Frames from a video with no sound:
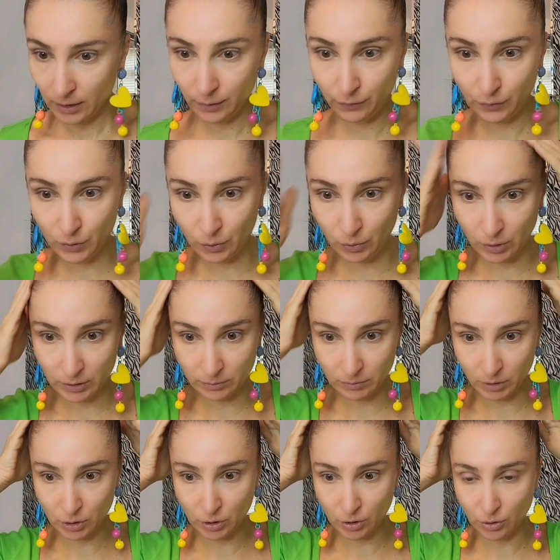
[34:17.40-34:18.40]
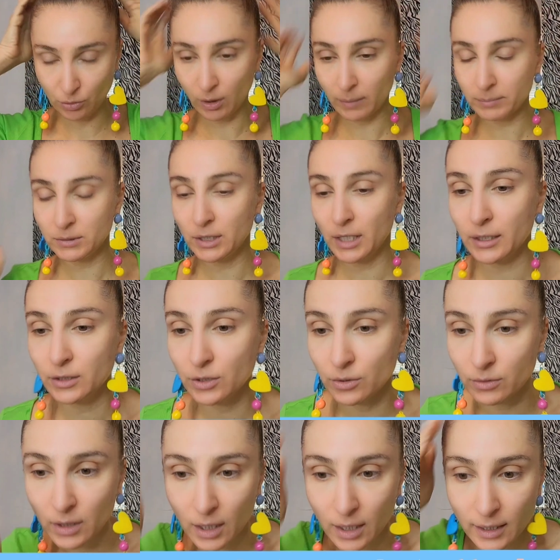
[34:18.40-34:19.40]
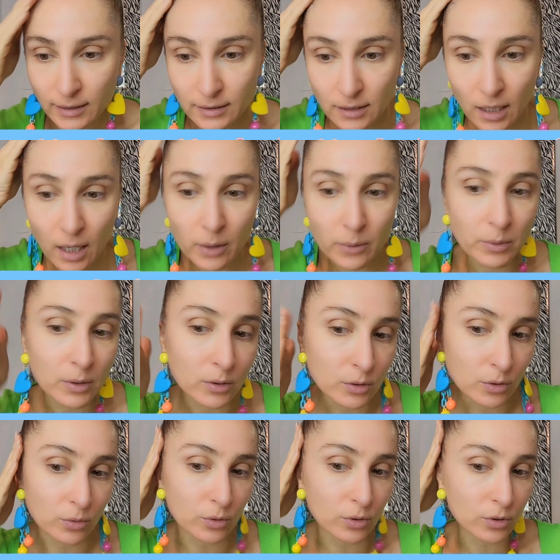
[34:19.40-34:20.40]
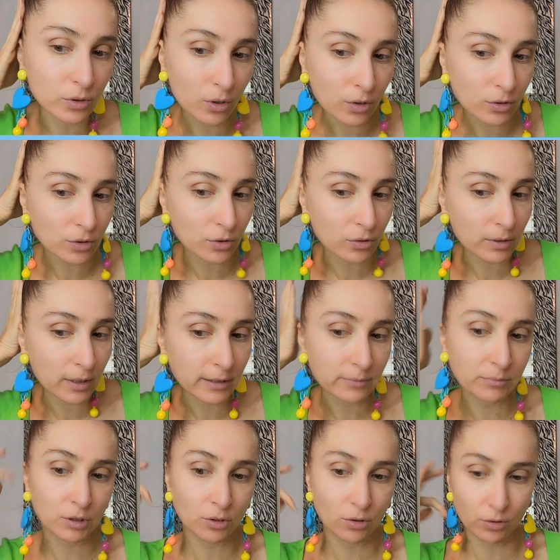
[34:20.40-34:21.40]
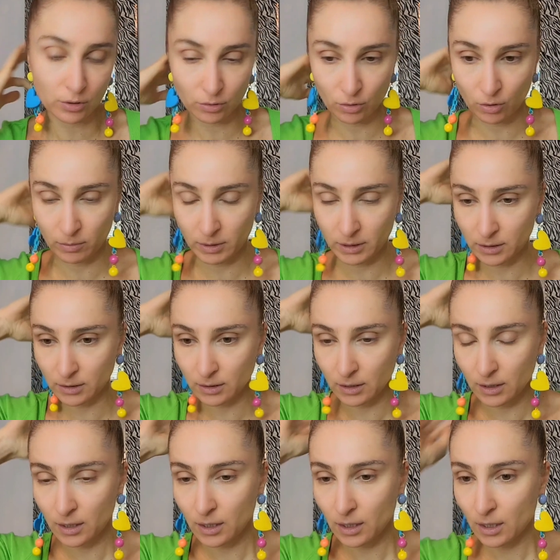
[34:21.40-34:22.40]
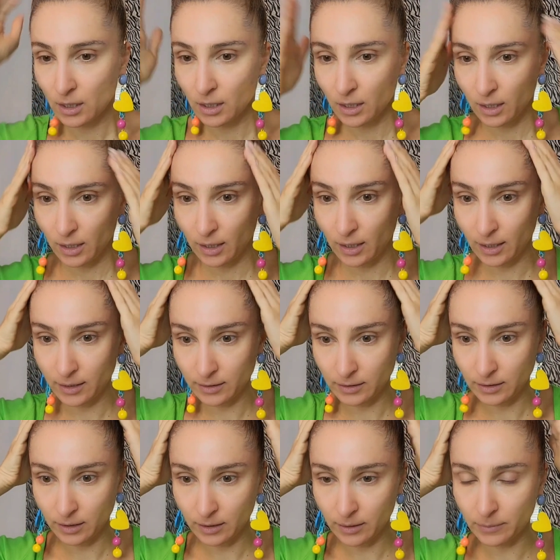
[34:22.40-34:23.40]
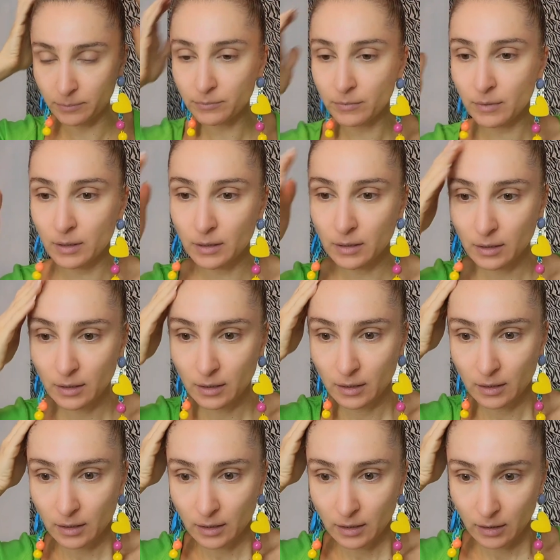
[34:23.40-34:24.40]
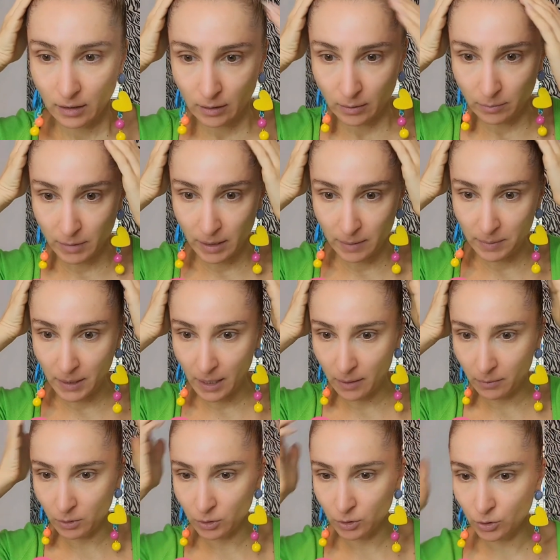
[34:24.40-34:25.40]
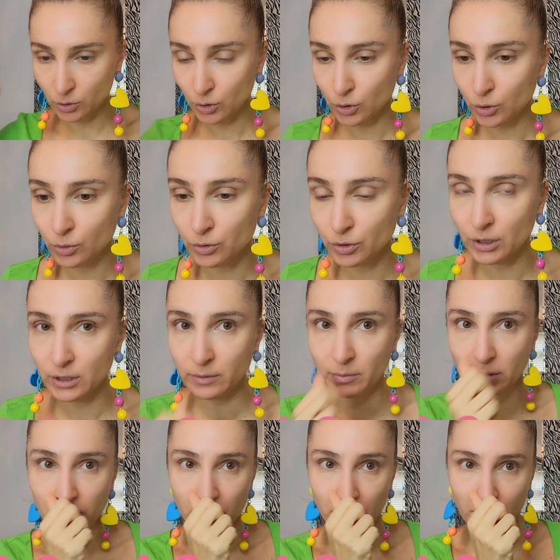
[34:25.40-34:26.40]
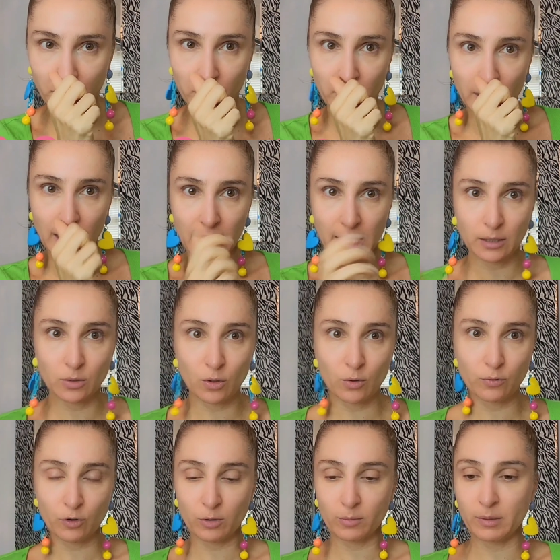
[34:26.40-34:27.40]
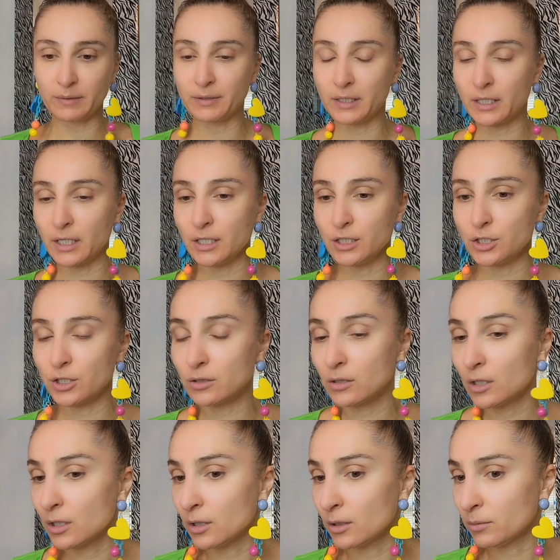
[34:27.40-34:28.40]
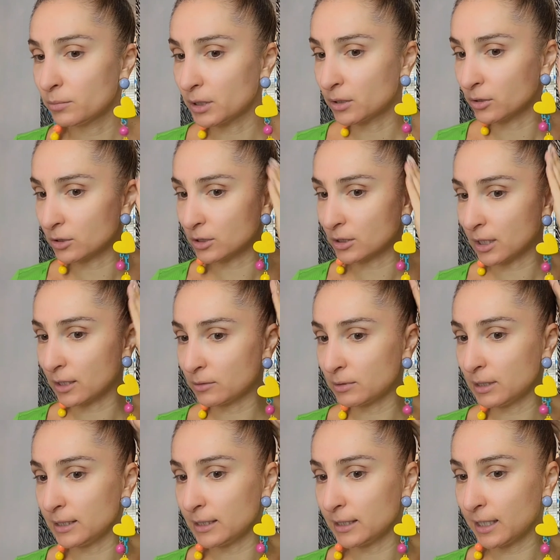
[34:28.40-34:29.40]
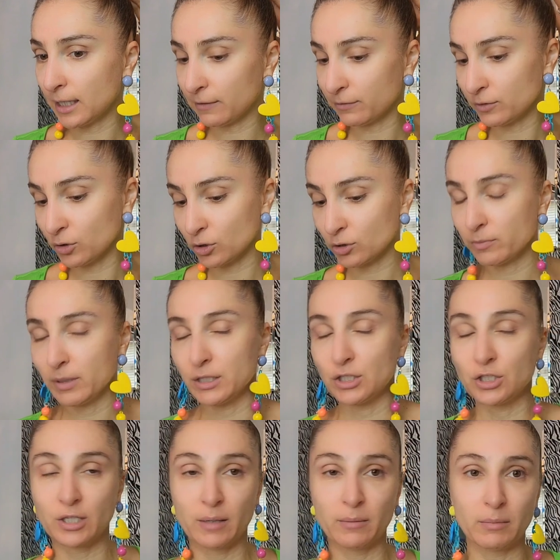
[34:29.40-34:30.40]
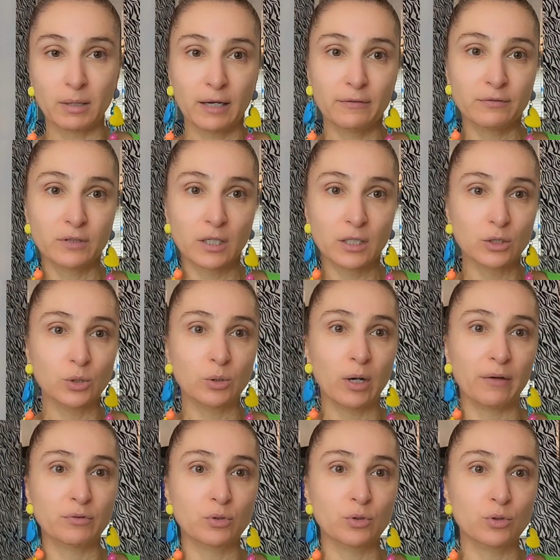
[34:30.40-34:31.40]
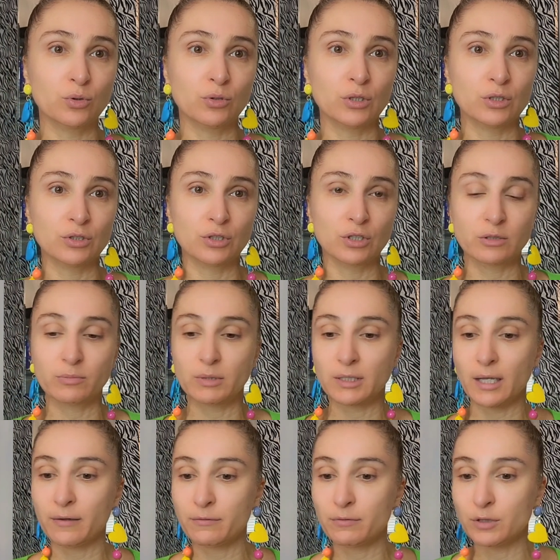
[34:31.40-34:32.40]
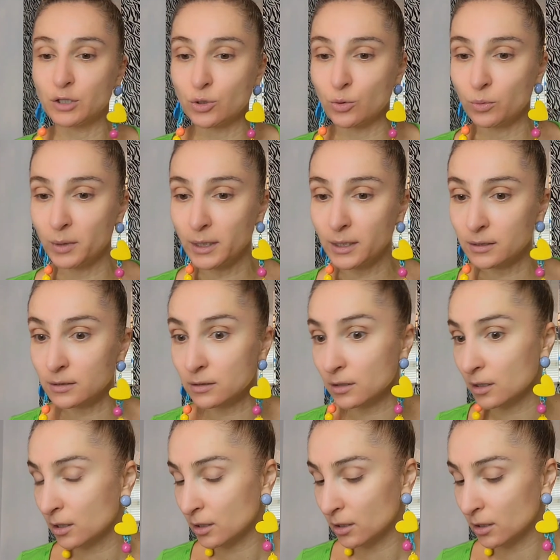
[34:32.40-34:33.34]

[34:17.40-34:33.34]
if you want me to update you guys, I will do so. So let me know in comments, and maybe I will do 2 treatments before I go for my vacation, because I really have not much time left, and you have to do this treatment every 2 weeks.